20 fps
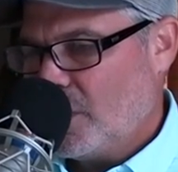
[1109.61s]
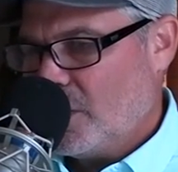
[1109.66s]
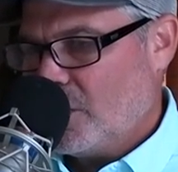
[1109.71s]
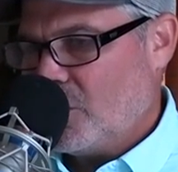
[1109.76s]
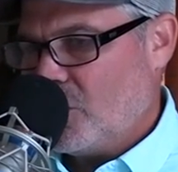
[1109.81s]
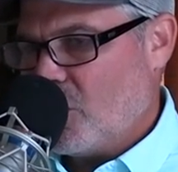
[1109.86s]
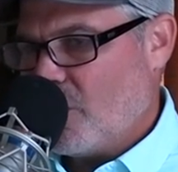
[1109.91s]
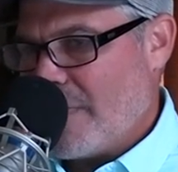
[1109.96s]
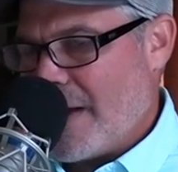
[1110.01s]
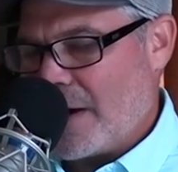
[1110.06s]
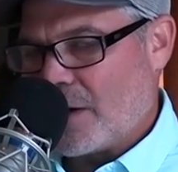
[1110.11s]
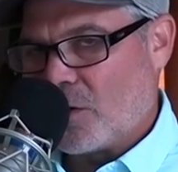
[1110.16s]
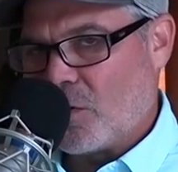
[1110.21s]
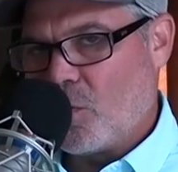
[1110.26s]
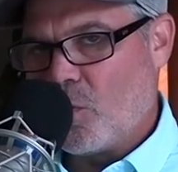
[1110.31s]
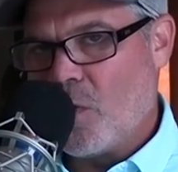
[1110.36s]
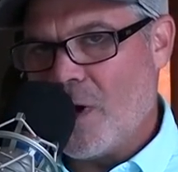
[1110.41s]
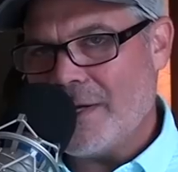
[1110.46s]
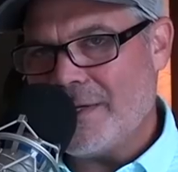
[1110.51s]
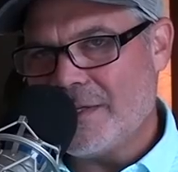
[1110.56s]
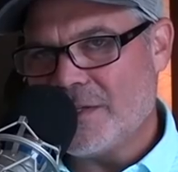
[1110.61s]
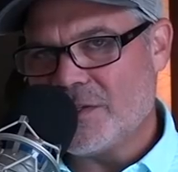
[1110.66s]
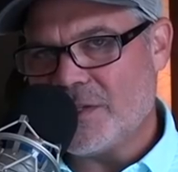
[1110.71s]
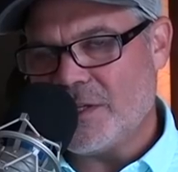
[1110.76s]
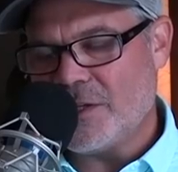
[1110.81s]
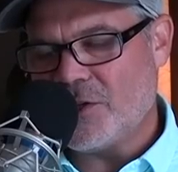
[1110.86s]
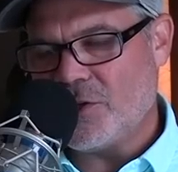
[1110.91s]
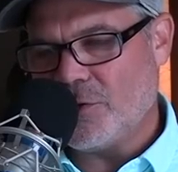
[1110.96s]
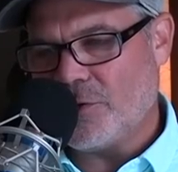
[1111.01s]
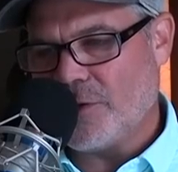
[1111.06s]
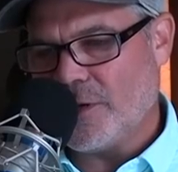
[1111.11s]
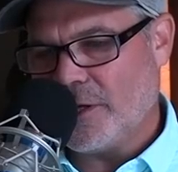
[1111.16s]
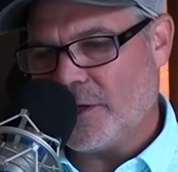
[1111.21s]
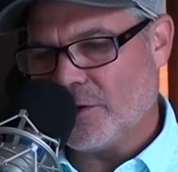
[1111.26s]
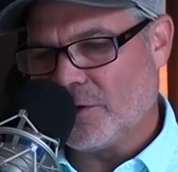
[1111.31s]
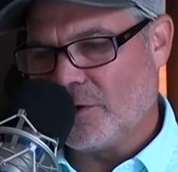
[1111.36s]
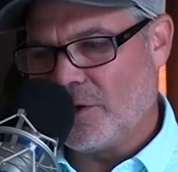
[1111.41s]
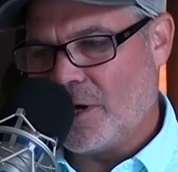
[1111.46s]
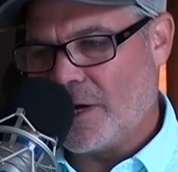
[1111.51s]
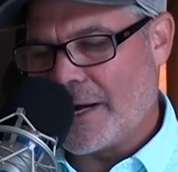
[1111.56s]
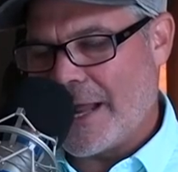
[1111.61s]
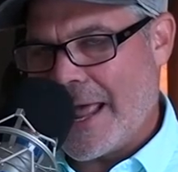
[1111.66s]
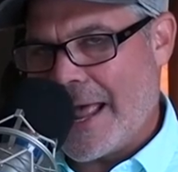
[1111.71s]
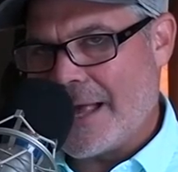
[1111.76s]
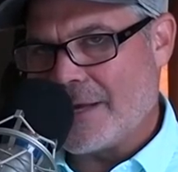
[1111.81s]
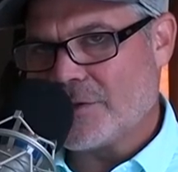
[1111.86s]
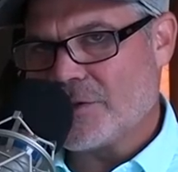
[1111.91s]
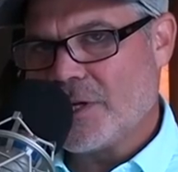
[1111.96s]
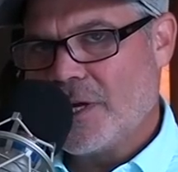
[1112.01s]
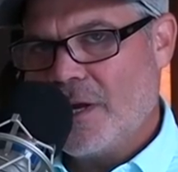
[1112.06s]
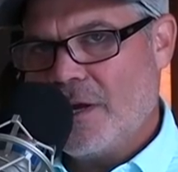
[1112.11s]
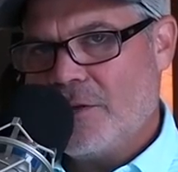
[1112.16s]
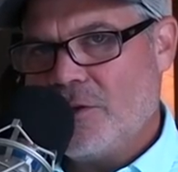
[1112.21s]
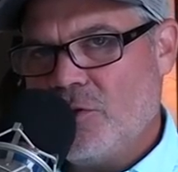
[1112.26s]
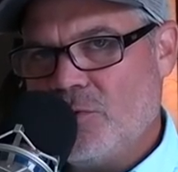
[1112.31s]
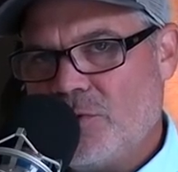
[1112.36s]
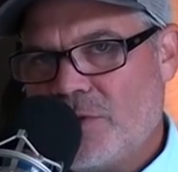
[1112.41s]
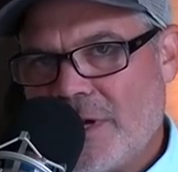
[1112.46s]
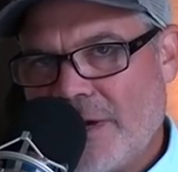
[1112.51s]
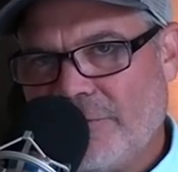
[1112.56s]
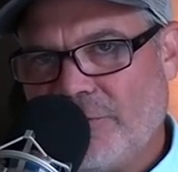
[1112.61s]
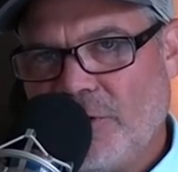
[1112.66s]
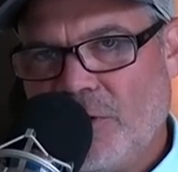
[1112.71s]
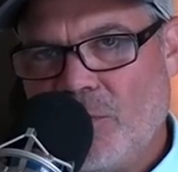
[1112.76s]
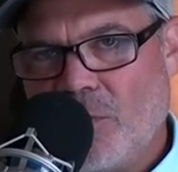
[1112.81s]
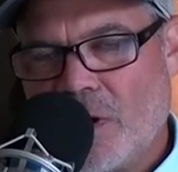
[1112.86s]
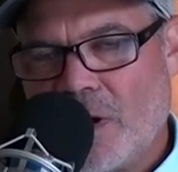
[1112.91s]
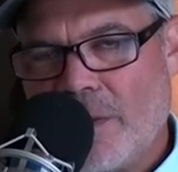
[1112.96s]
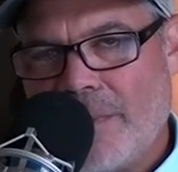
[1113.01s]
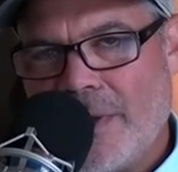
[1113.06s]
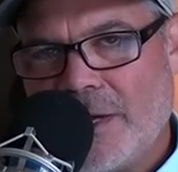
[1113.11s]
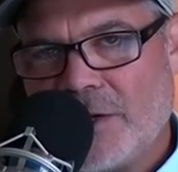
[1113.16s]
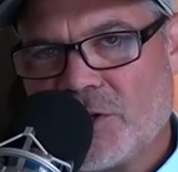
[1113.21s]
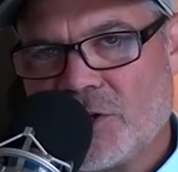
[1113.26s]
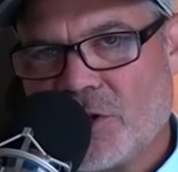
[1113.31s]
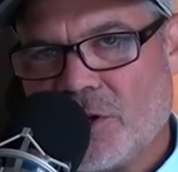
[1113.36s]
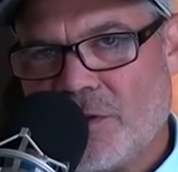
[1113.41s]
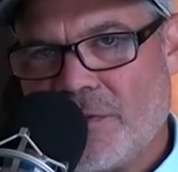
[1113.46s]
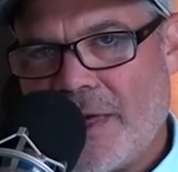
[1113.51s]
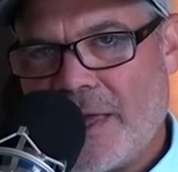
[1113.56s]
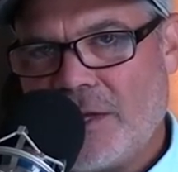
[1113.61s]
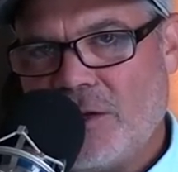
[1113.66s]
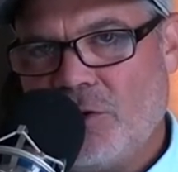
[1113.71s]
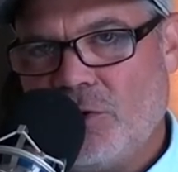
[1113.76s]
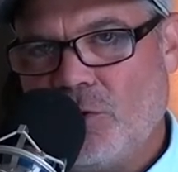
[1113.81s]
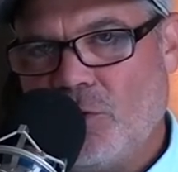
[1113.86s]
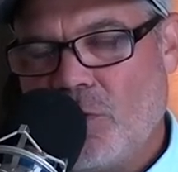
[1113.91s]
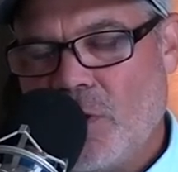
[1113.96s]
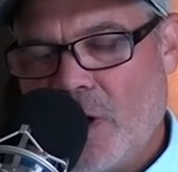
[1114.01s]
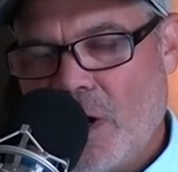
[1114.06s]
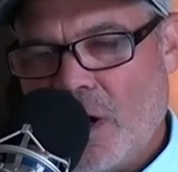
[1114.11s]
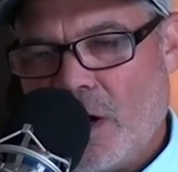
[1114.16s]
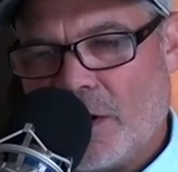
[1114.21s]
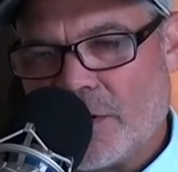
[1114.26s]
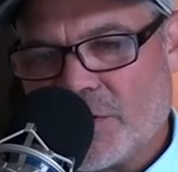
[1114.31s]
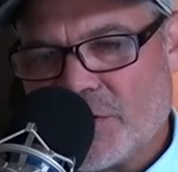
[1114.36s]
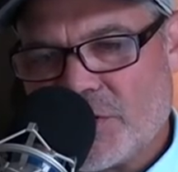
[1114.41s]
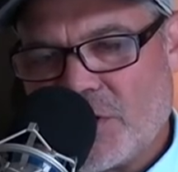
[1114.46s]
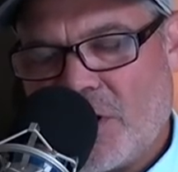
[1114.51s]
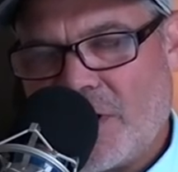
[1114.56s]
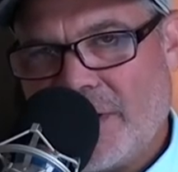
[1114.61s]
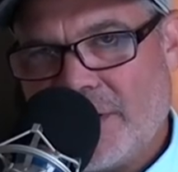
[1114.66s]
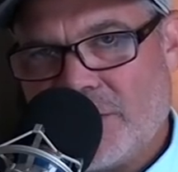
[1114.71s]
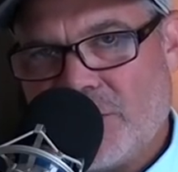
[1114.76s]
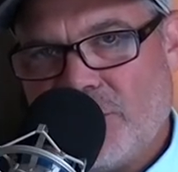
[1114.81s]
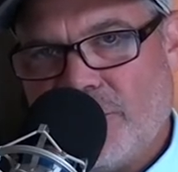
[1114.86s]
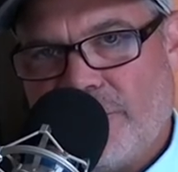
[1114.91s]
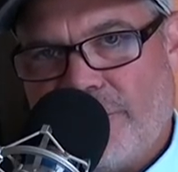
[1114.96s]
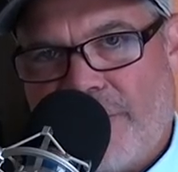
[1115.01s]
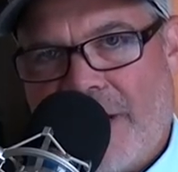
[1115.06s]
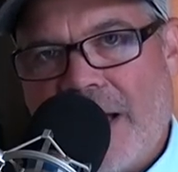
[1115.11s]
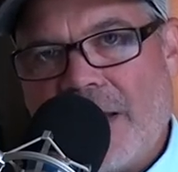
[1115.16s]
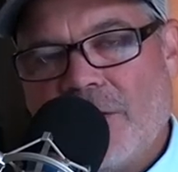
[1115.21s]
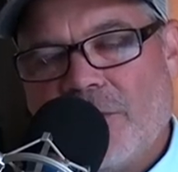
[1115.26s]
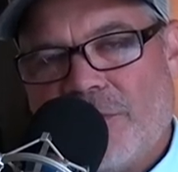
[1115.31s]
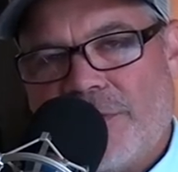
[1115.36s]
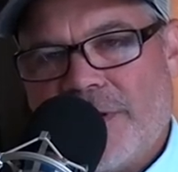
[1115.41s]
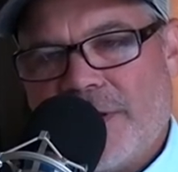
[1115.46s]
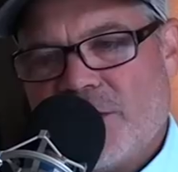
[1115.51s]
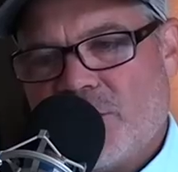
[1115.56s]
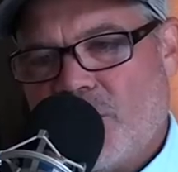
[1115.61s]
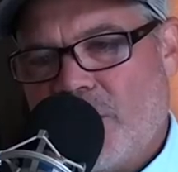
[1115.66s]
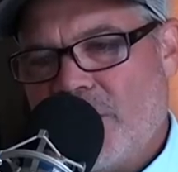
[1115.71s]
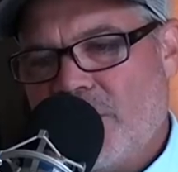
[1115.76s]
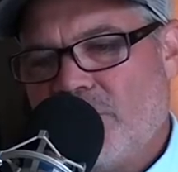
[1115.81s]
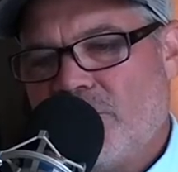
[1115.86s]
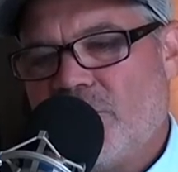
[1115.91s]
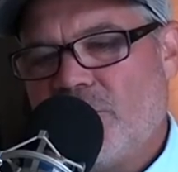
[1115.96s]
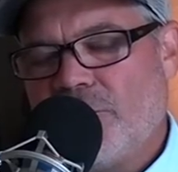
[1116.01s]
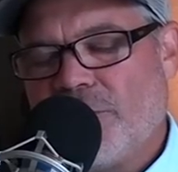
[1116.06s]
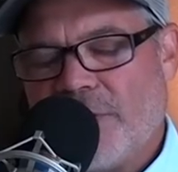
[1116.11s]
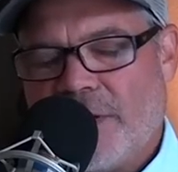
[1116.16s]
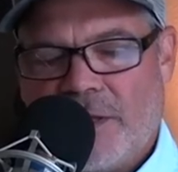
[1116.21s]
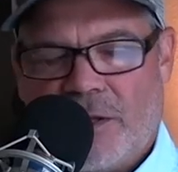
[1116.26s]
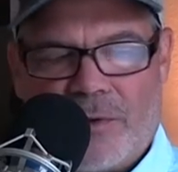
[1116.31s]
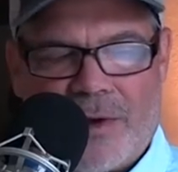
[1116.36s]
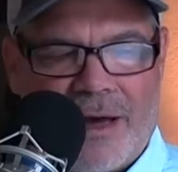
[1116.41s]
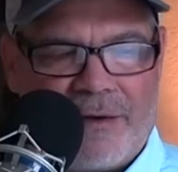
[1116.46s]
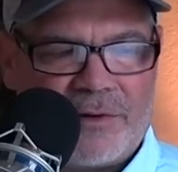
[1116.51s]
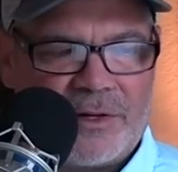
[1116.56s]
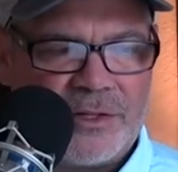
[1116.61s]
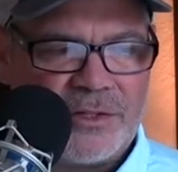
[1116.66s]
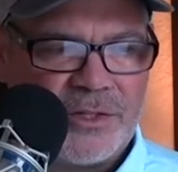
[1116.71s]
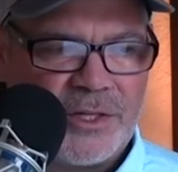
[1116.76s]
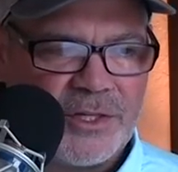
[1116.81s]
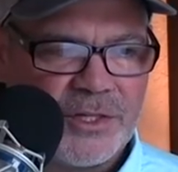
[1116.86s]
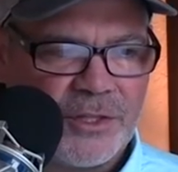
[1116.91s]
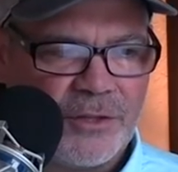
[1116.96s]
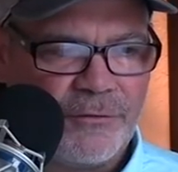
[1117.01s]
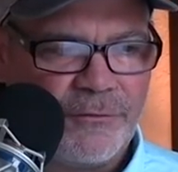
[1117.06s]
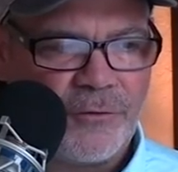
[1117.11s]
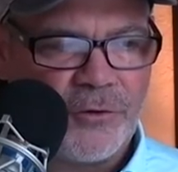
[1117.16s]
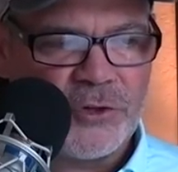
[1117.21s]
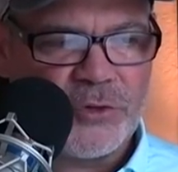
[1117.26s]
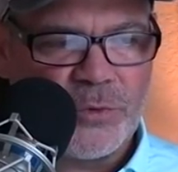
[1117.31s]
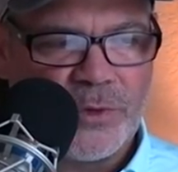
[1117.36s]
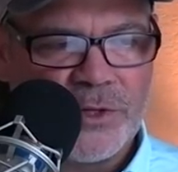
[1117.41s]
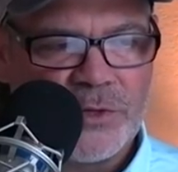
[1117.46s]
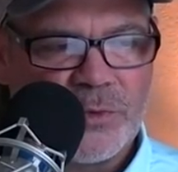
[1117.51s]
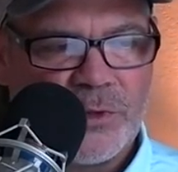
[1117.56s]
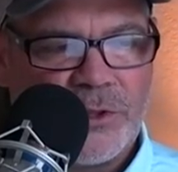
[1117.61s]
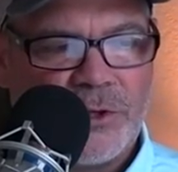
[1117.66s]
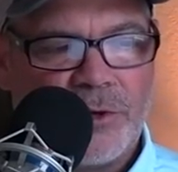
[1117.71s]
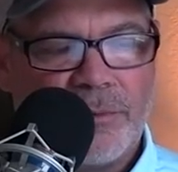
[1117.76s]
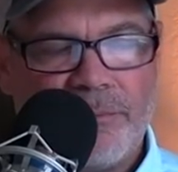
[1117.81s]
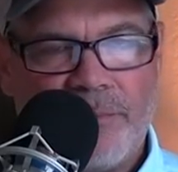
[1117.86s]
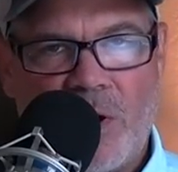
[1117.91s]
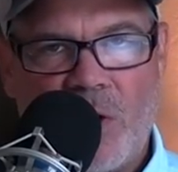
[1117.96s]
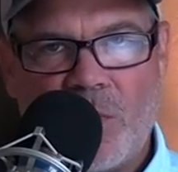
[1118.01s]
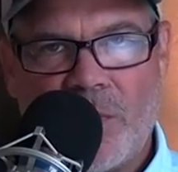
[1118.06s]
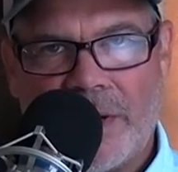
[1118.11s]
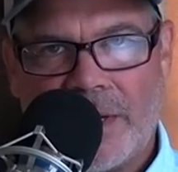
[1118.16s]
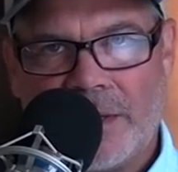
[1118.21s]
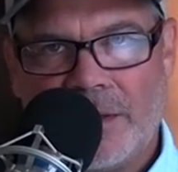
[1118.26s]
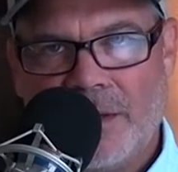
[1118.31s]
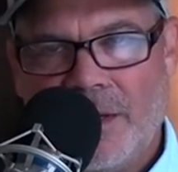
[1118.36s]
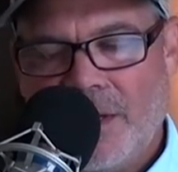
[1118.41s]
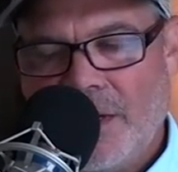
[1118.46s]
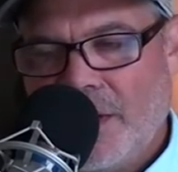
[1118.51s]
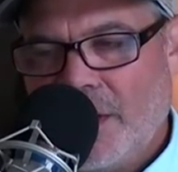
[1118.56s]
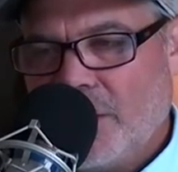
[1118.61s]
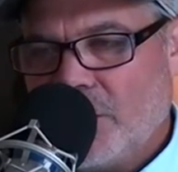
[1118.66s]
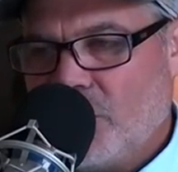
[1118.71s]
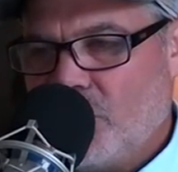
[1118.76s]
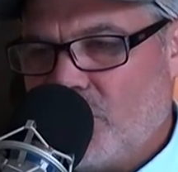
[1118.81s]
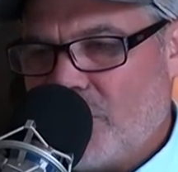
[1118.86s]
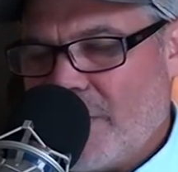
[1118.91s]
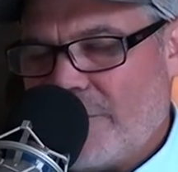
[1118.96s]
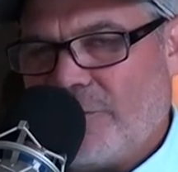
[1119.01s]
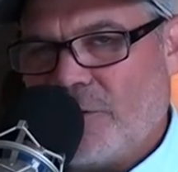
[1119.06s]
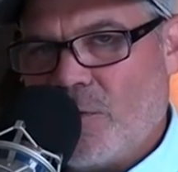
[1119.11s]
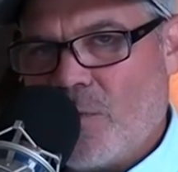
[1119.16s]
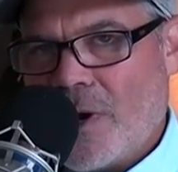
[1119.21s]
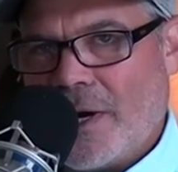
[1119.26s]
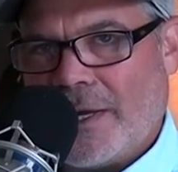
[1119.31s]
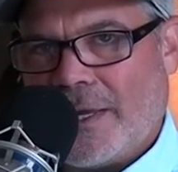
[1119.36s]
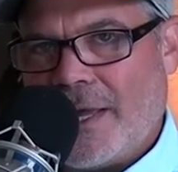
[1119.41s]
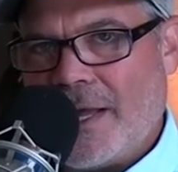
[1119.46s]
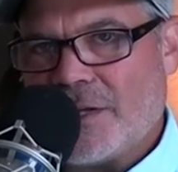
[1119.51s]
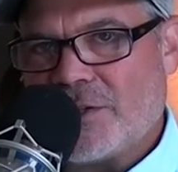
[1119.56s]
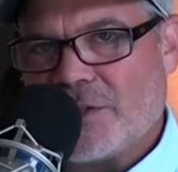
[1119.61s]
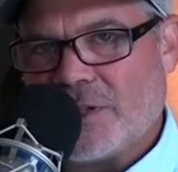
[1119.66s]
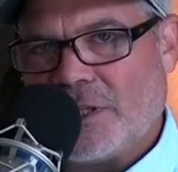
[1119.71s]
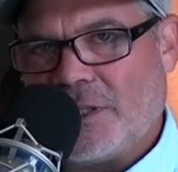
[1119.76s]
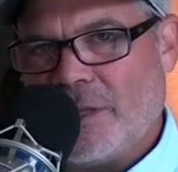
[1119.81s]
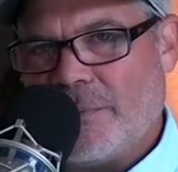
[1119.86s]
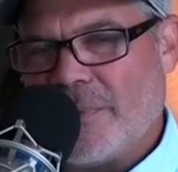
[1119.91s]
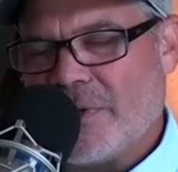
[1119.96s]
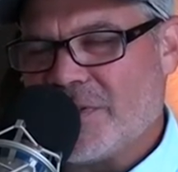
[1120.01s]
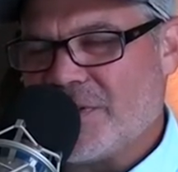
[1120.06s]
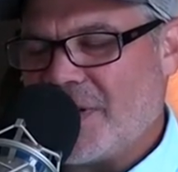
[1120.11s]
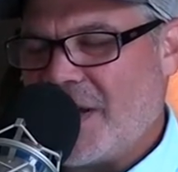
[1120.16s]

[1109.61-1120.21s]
No matter what disease you think your lawn has, you definitely want to make sure that you are starting to follow these when you do think you have a disease. And the first one is with your mowing. You definitely want to catch the clippings.